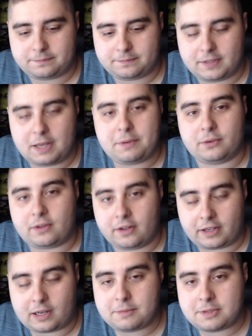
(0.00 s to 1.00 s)
Let me know down in
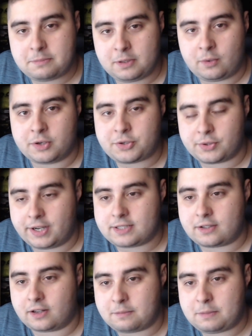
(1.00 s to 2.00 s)
the comments below what you guys
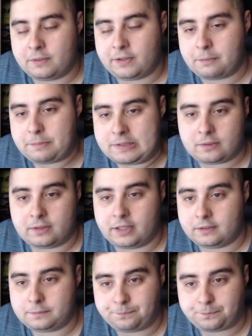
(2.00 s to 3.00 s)
thought about the episode
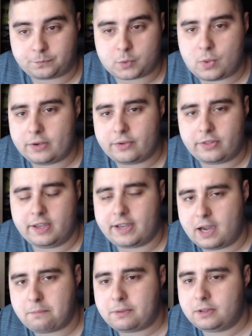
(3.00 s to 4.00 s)
and what do you think
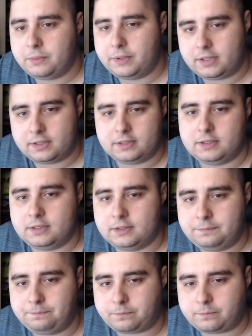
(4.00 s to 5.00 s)
happened with
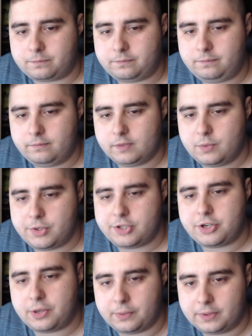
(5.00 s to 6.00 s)

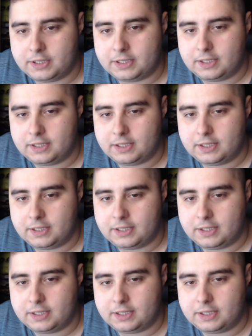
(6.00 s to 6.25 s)
Joe.